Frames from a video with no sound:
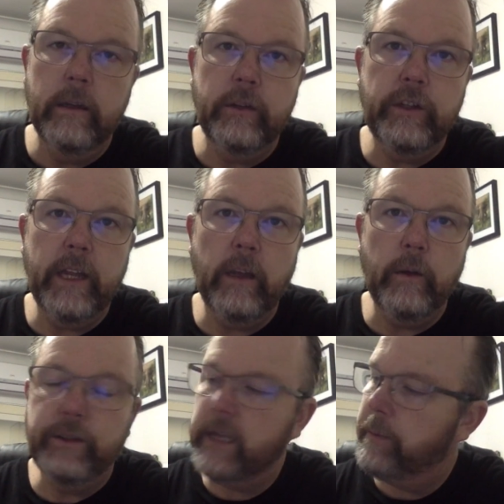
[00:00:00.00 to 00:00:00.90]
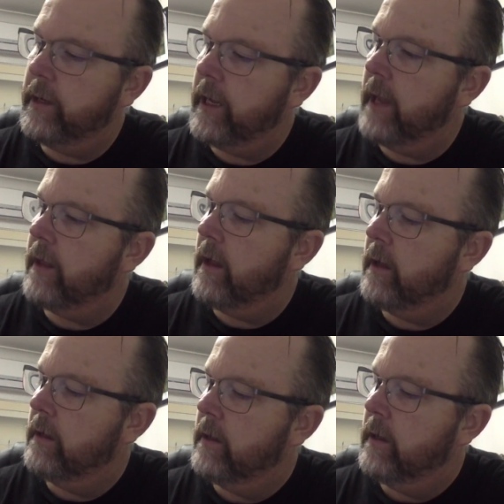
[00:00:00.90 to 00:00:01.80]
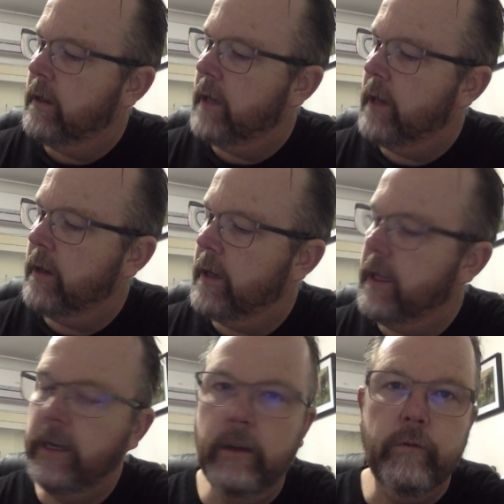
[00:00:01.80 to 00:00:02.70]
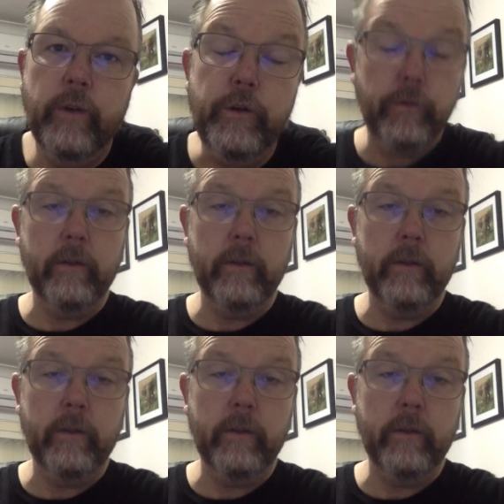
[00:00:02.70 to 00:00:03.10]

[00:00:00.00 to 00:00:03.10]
share the Lord's Supper together and eat and